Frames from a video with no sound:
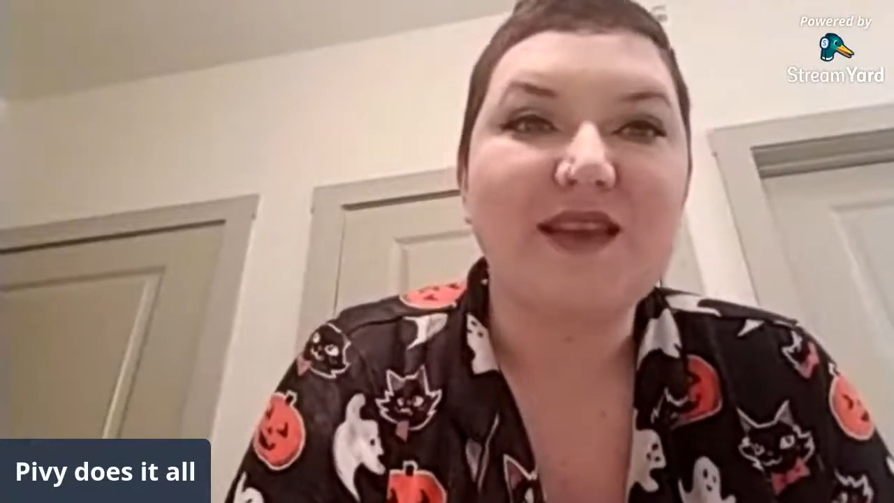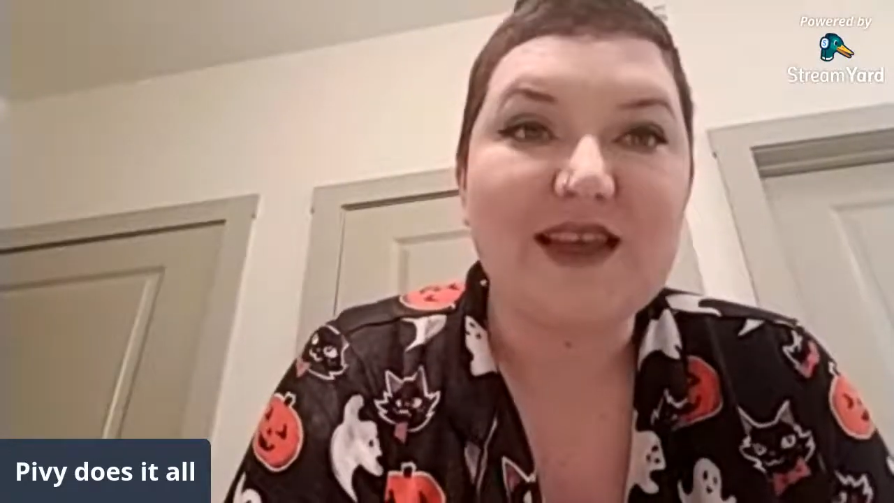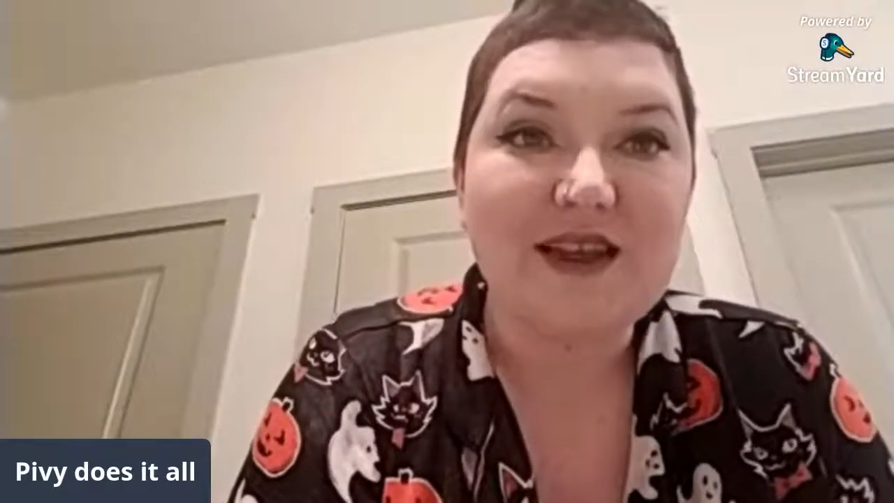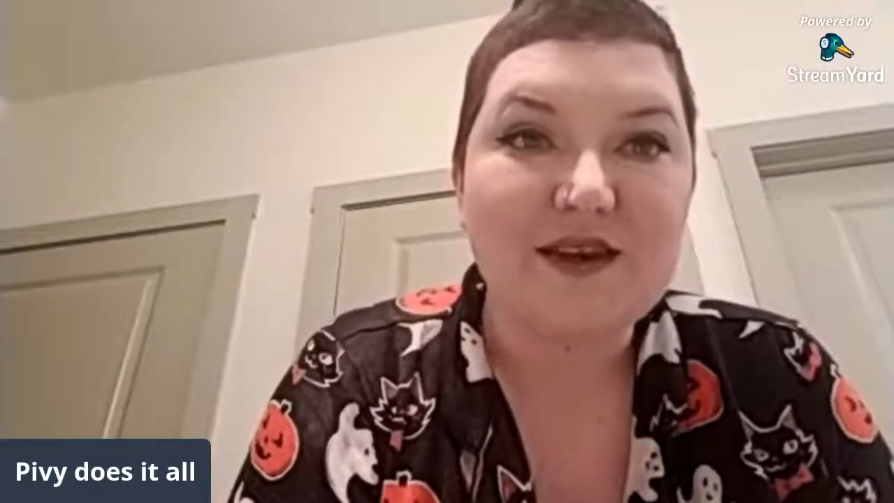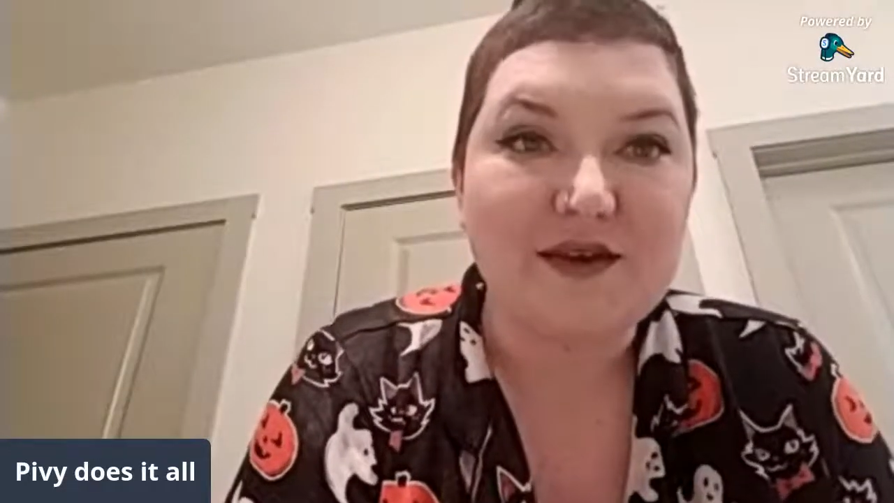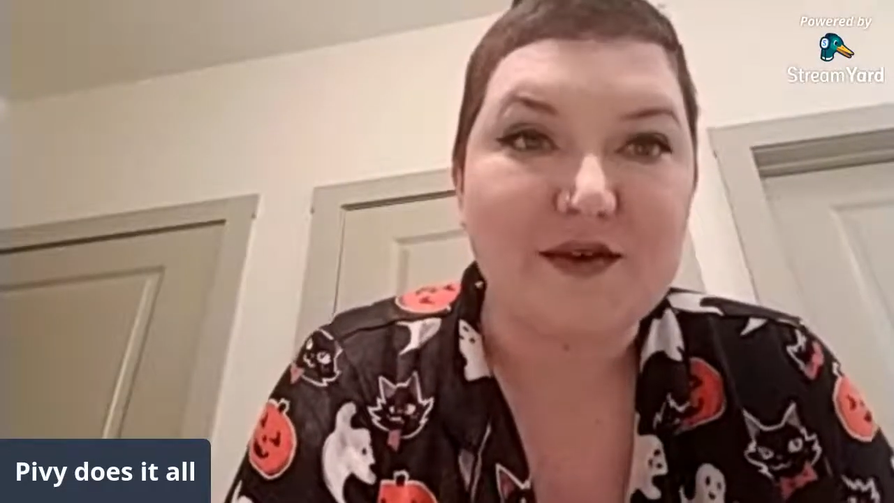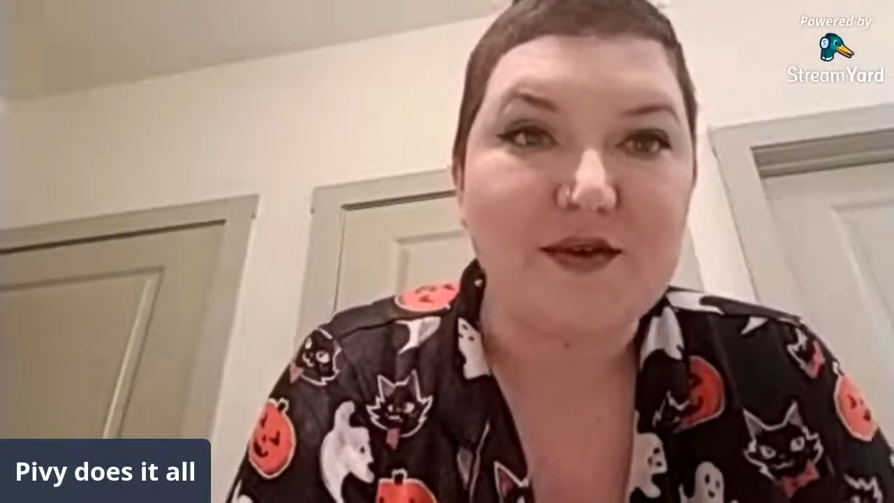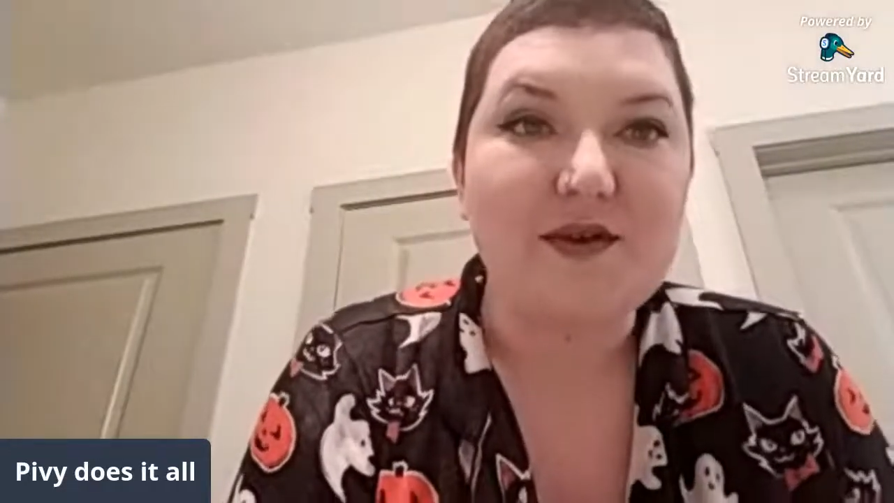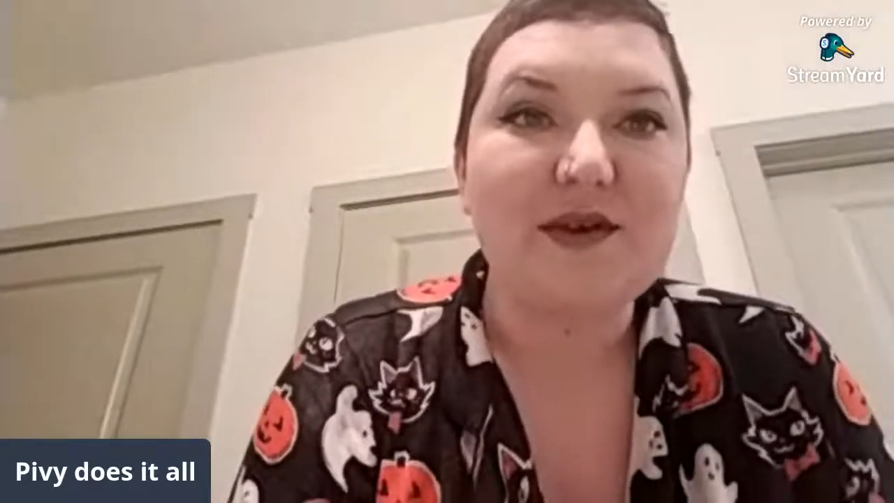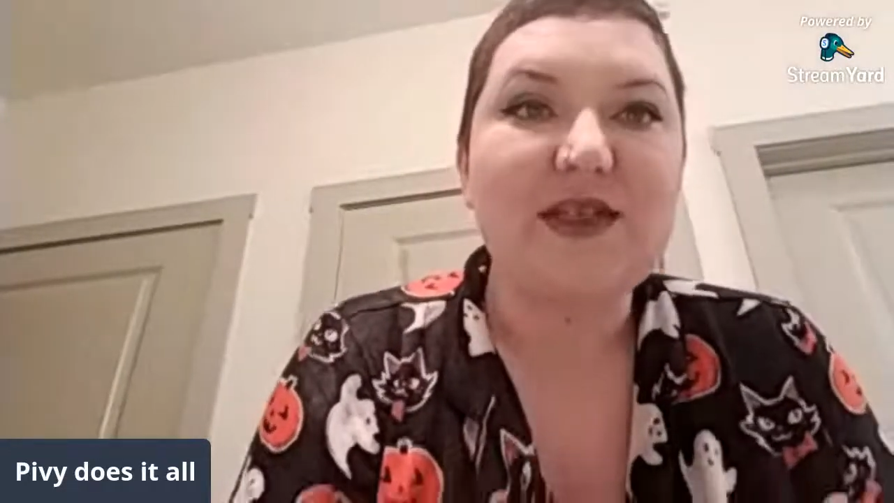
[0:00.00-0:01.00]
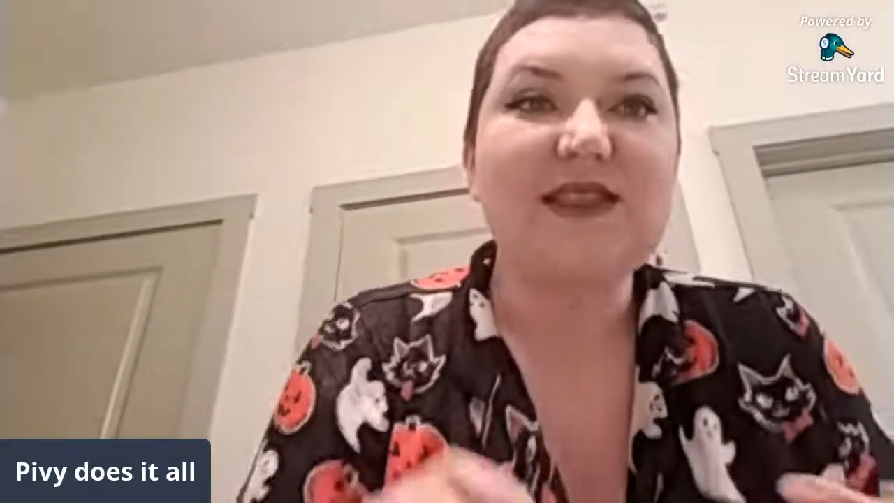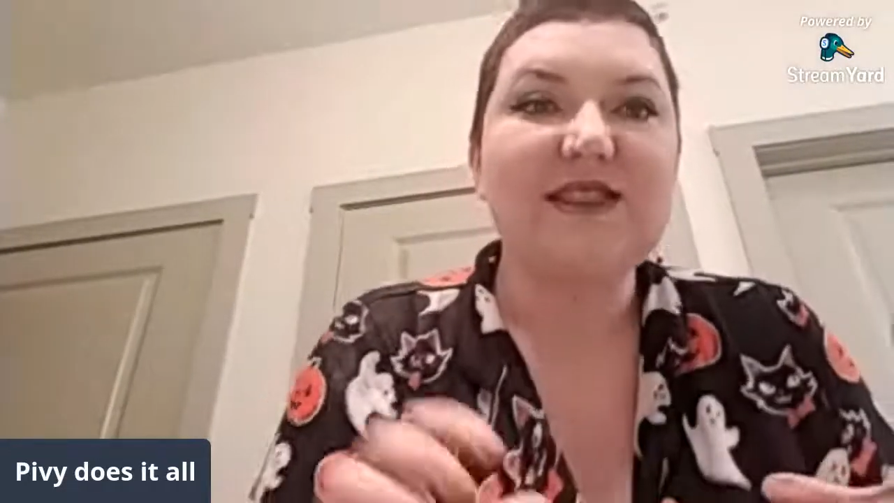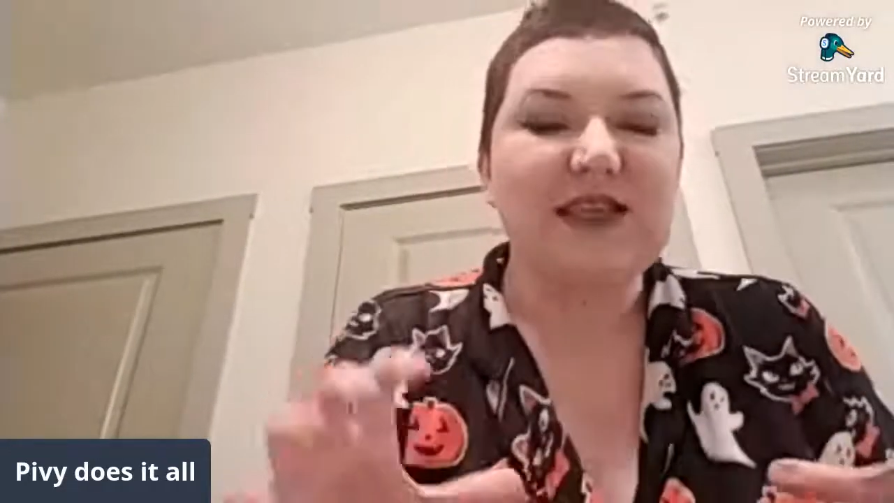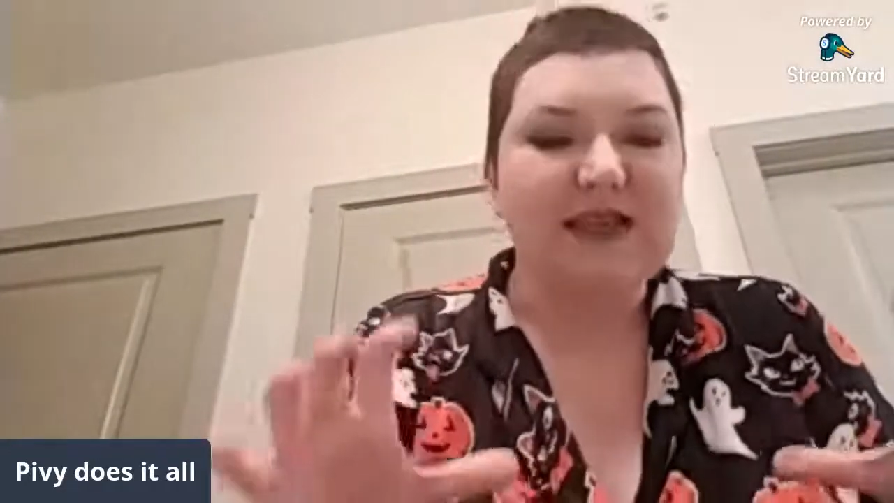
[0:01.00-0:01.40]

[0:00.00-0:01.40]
Thank you. It's